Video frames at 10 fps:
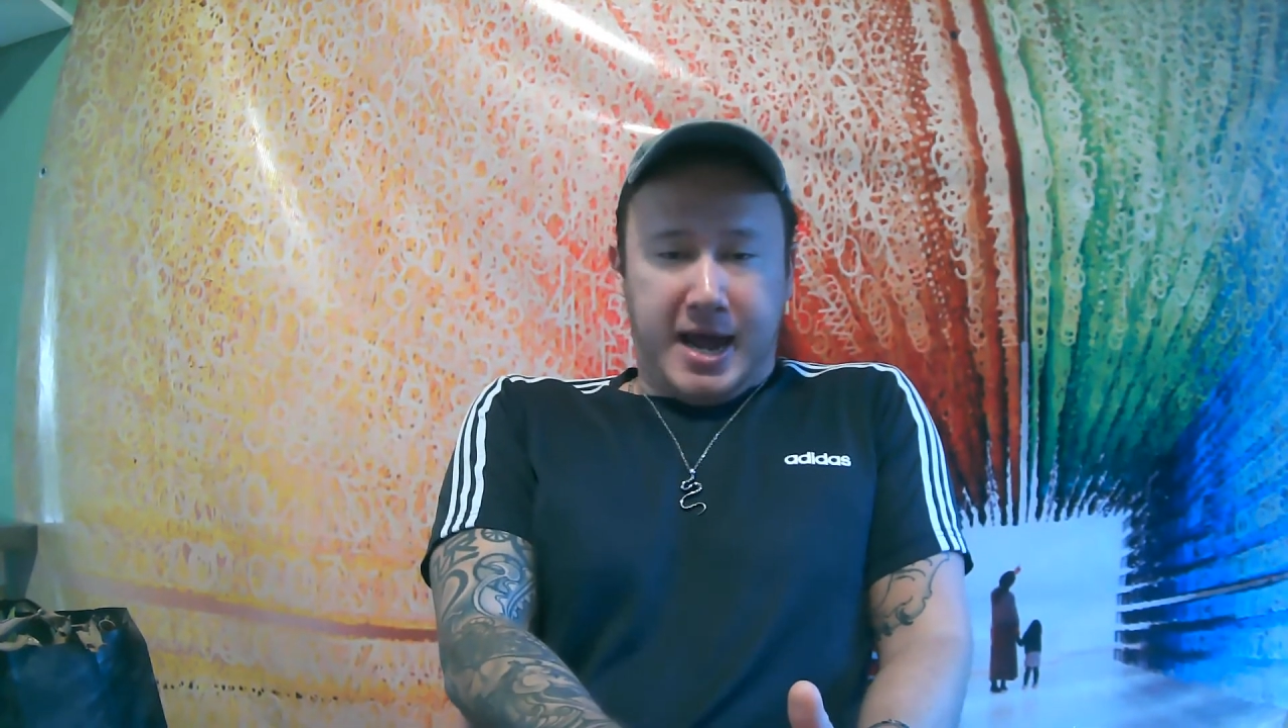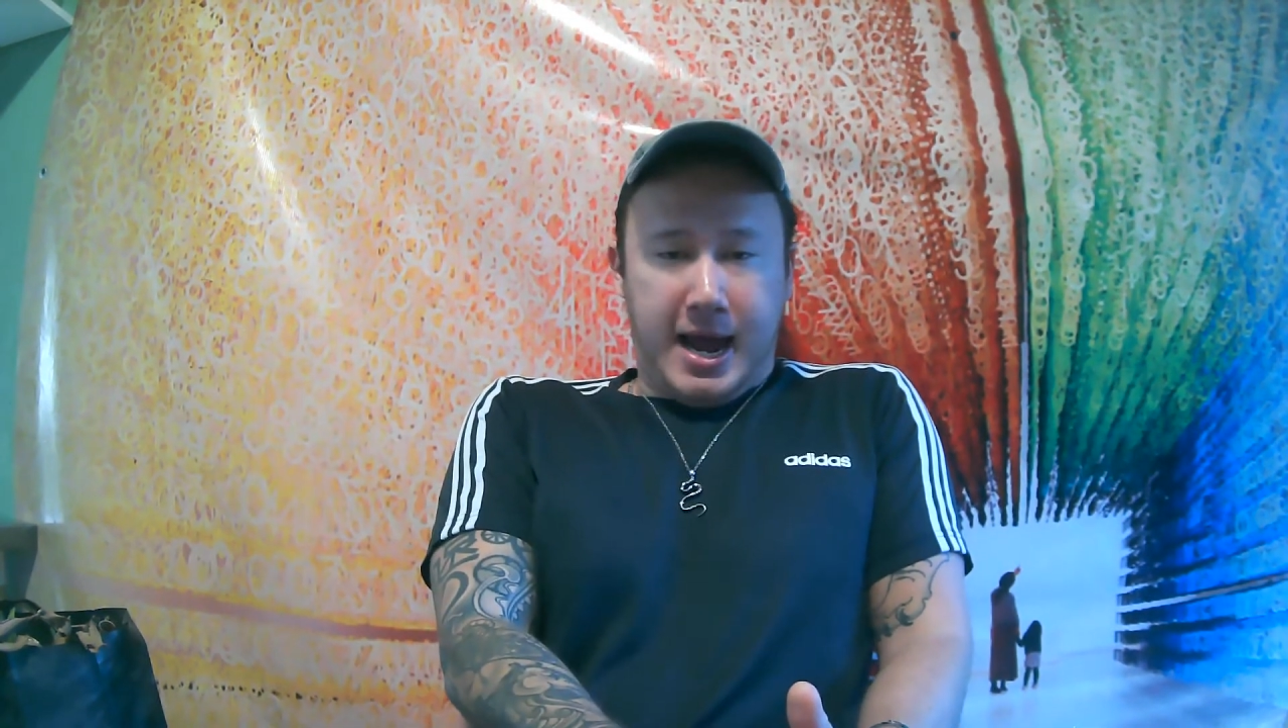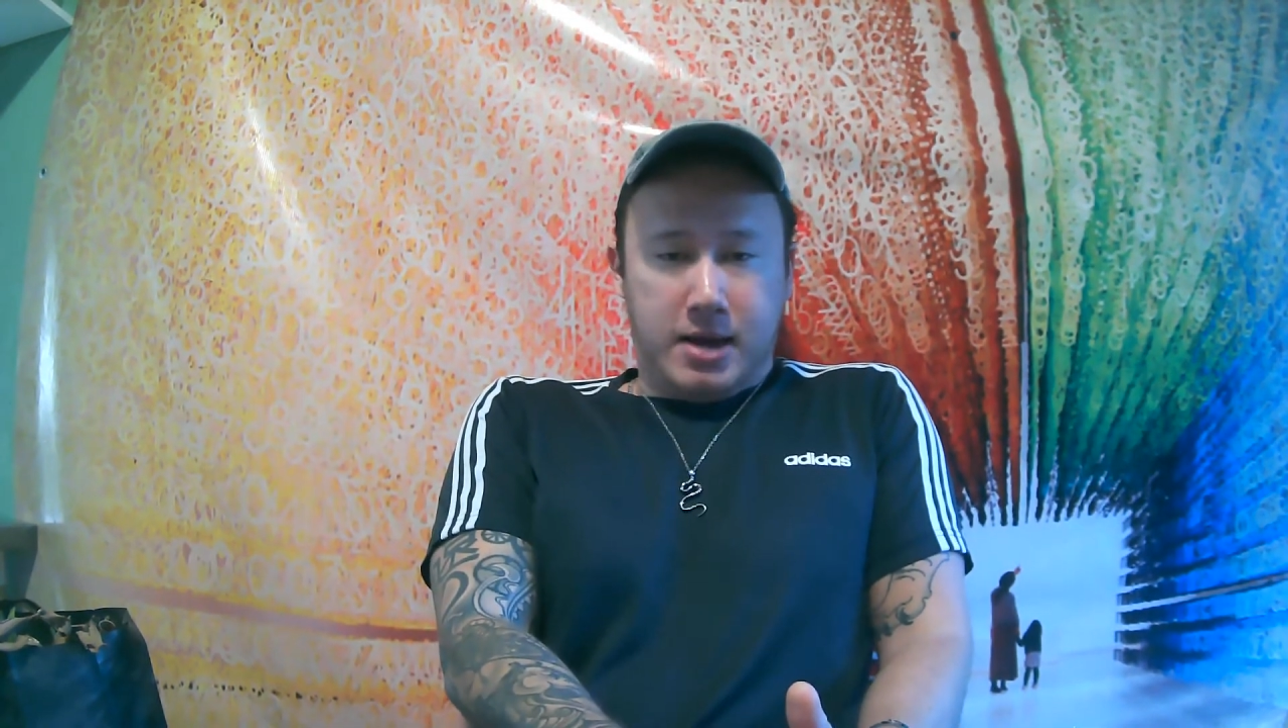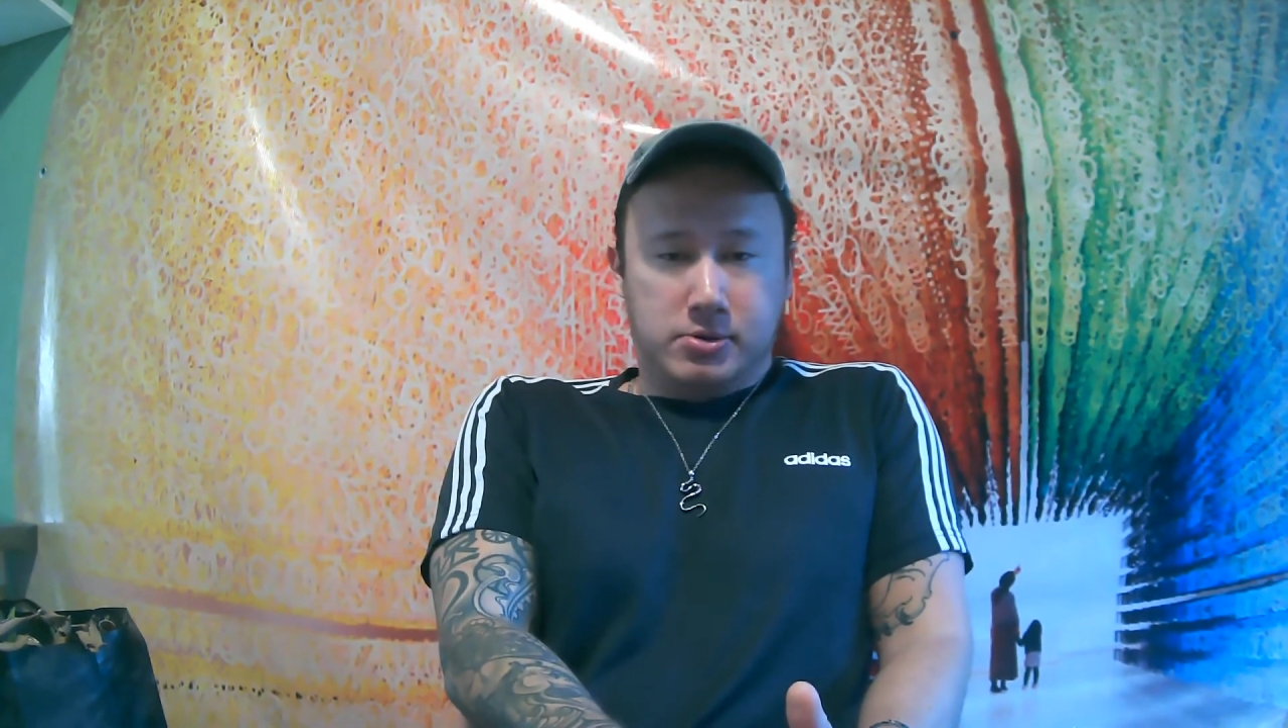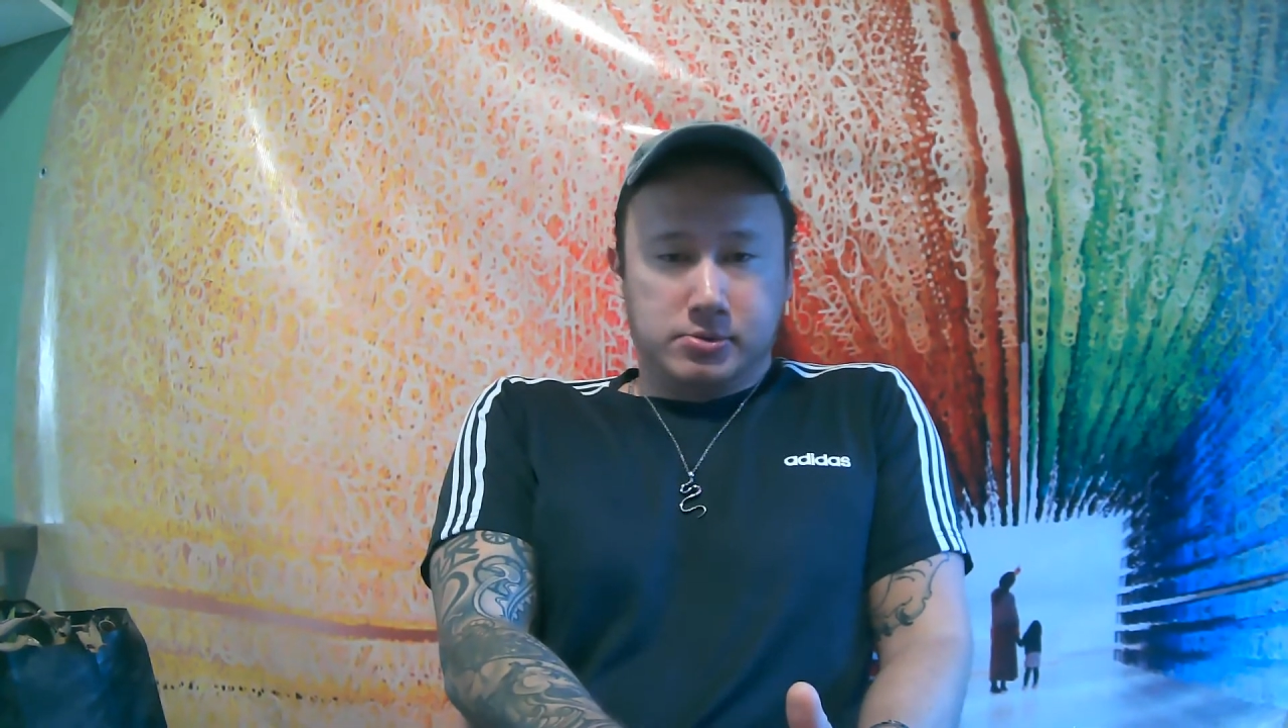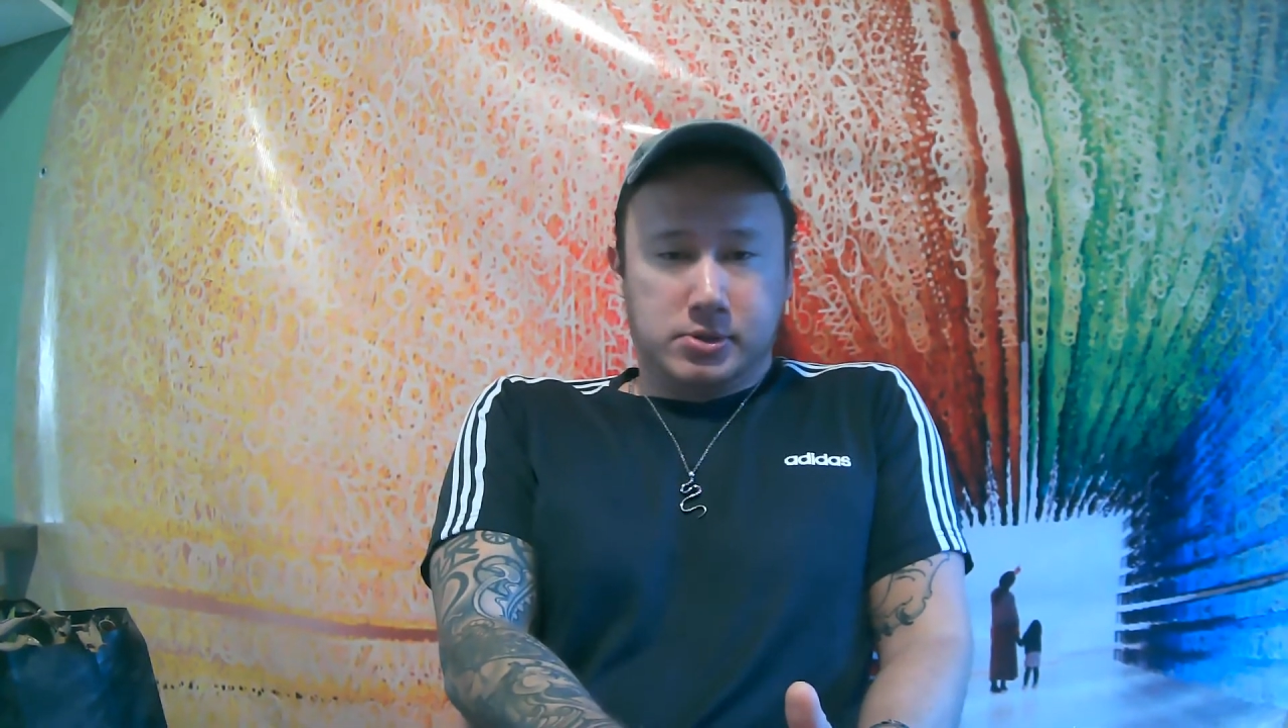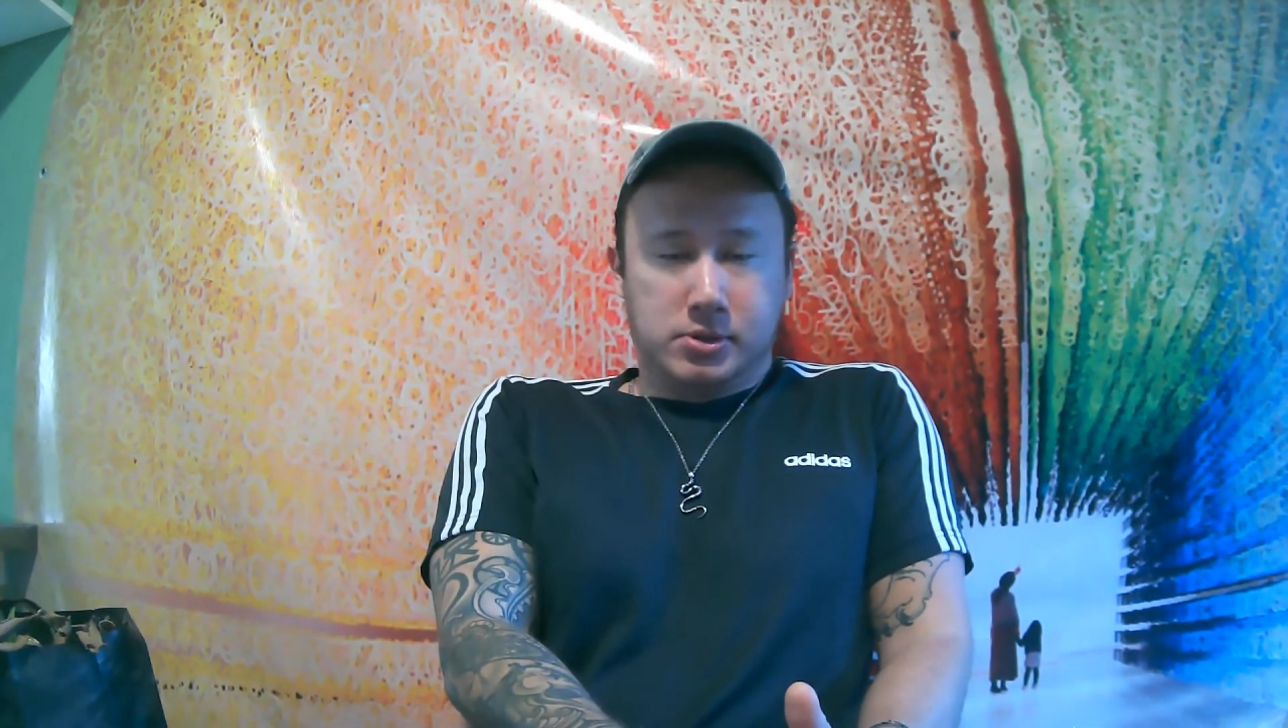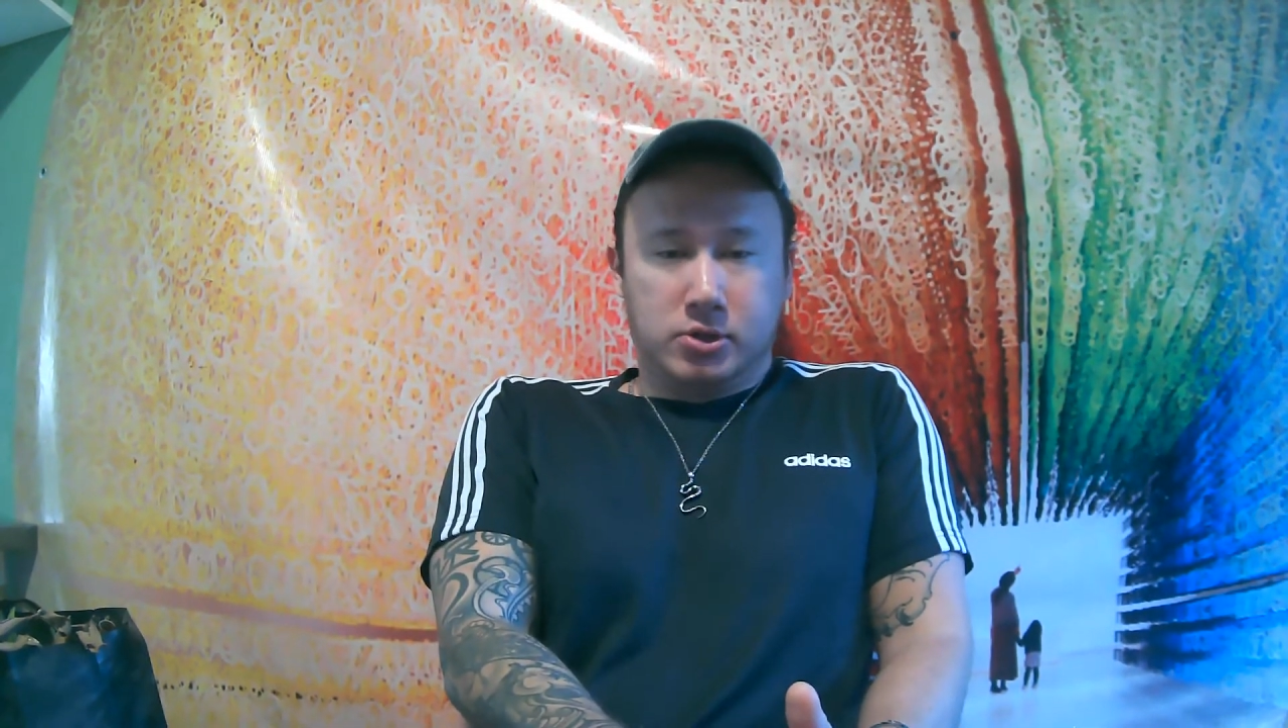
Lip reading: pounds.